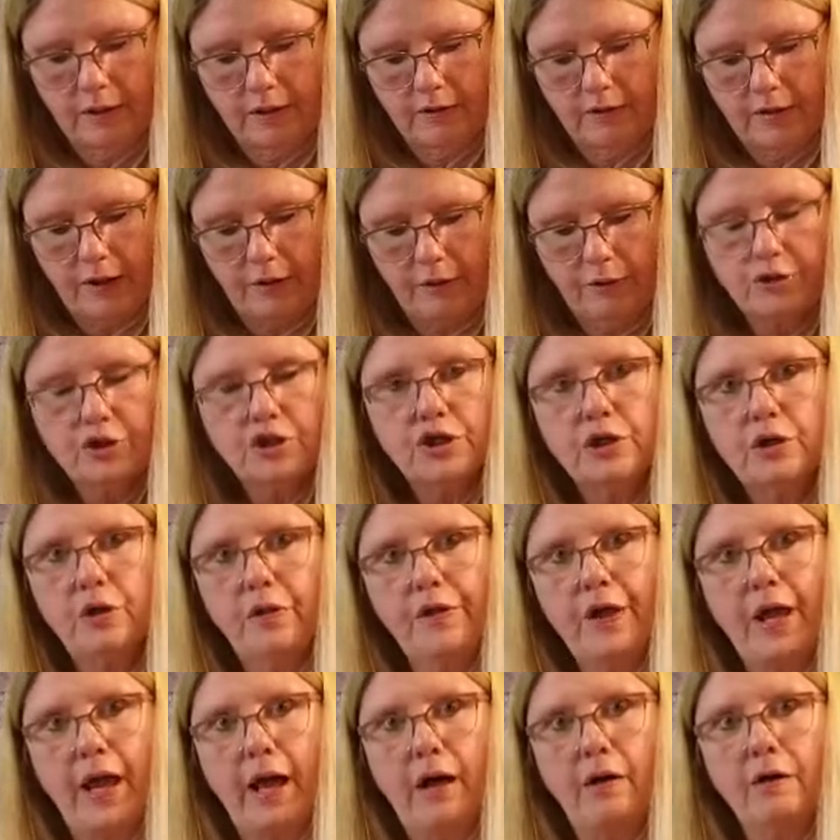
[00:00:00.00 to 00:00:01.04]
That'll chill
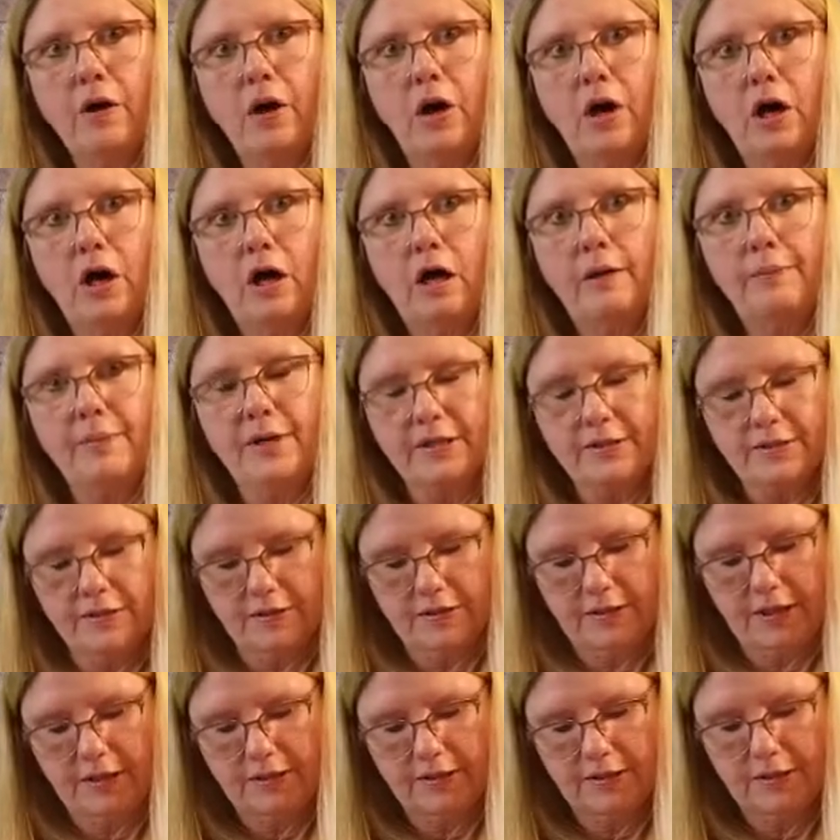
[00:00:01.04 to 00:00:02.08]
the alcohol, makes it
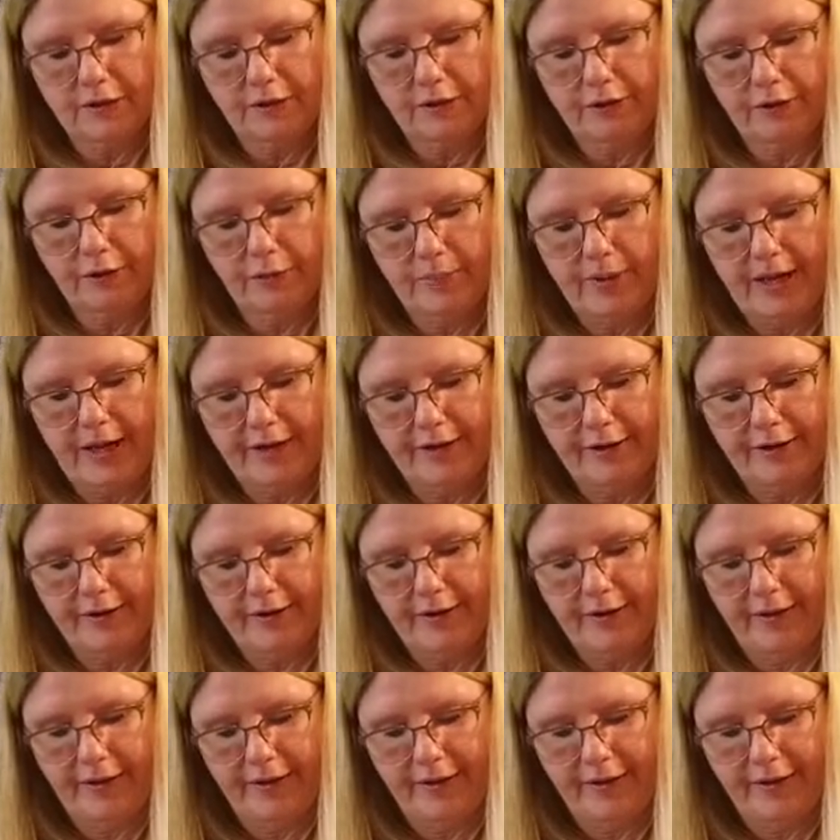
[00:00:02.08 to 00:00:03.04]
taste a little better.